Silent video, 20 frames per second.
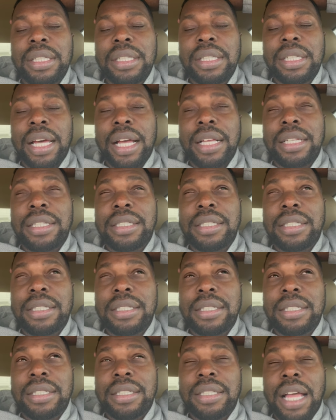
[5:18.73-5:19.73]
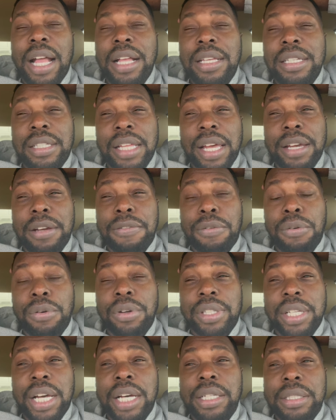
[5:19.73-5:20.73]
that's like $4,000
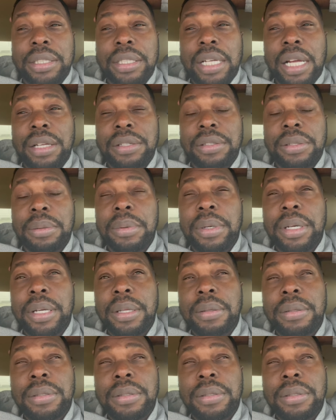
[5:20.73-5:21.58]
a month.